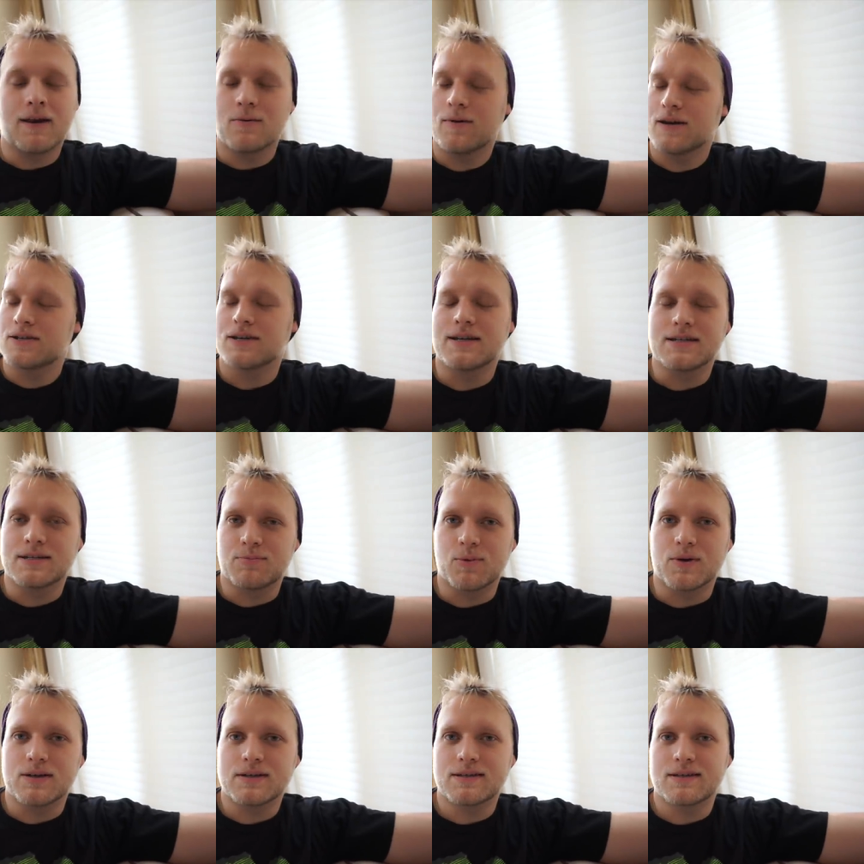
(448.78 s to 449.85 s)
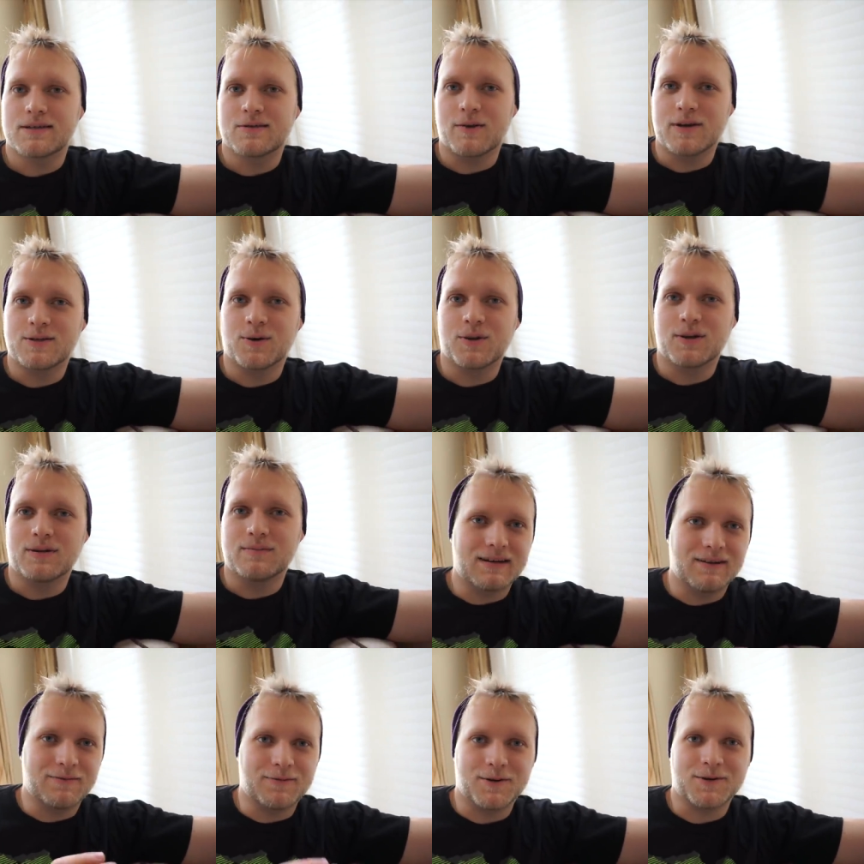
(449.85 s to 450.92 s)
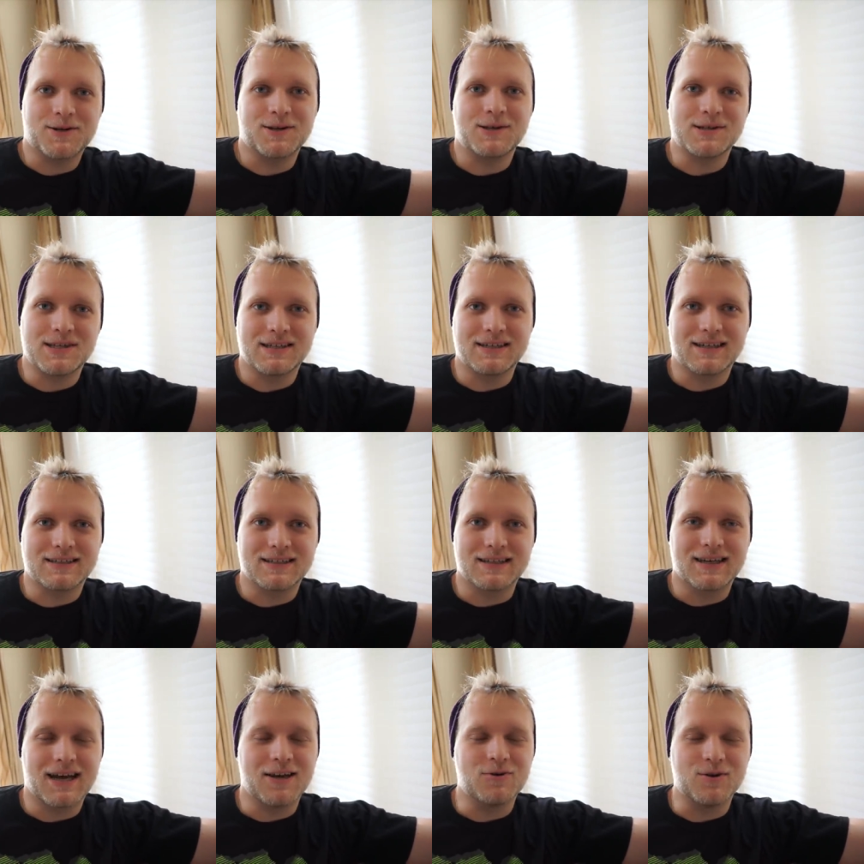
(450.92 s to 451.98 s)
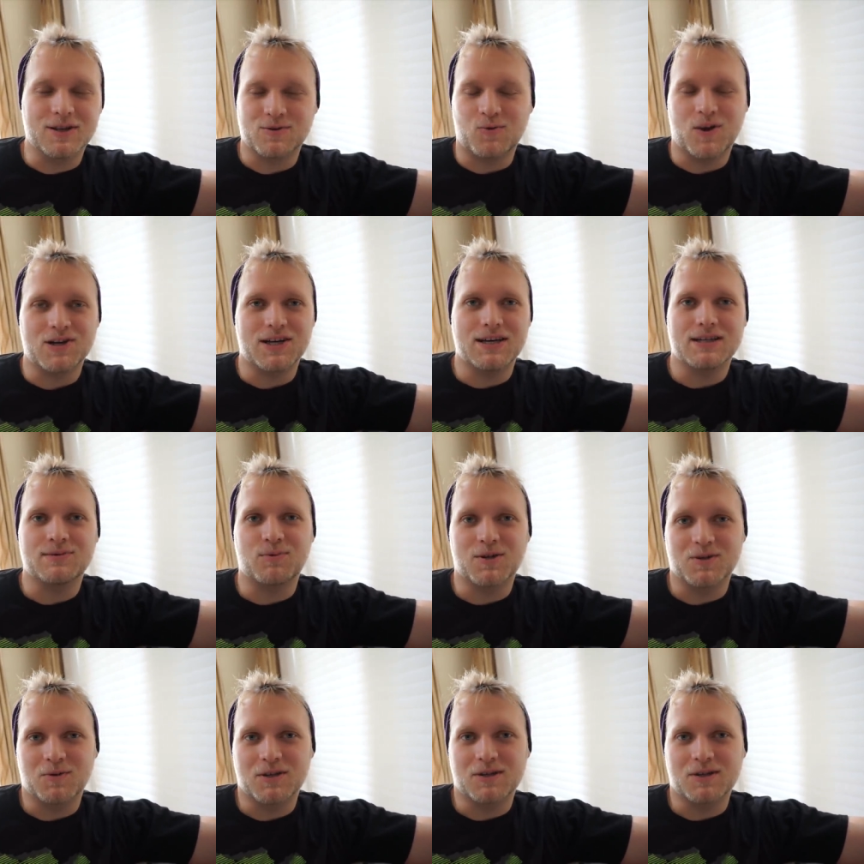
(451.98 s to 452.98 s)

I don't watch any sports, so I told him, unfortunately, you're sitting next to a guy who doesn't watch any sports